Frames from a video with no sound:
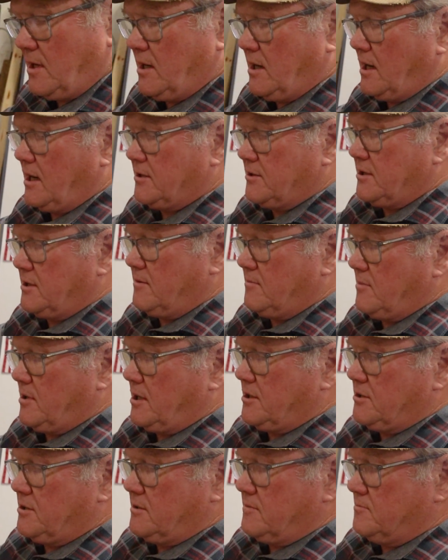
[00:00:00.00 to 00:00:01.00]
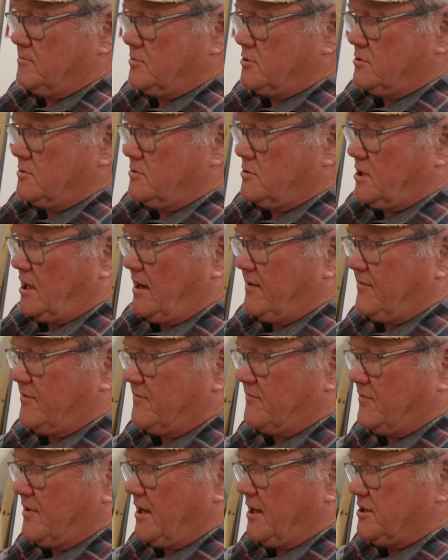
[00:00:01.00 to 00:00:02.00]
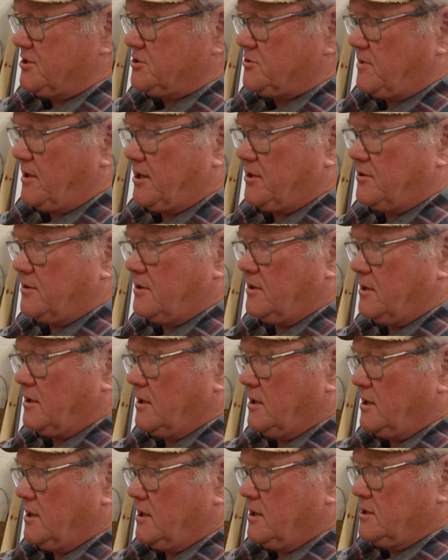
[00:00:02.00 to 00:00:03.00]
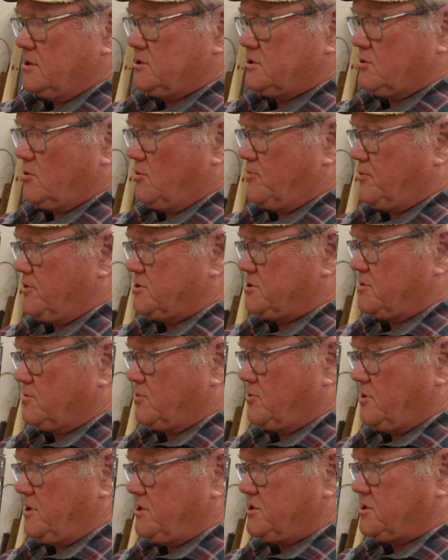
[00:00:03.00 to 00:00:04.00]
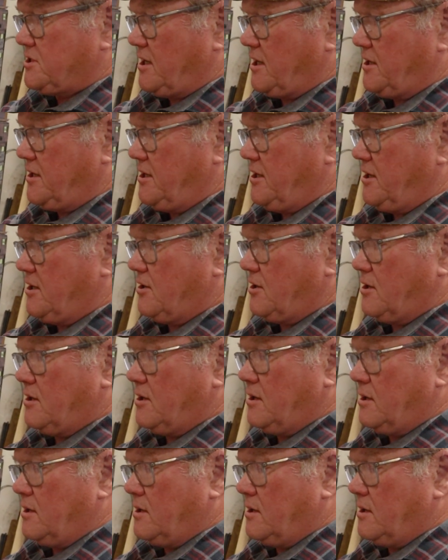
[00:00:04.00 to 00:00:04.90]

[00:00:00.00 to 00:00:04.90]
on the driving flange rather. So we'll put some grease on here.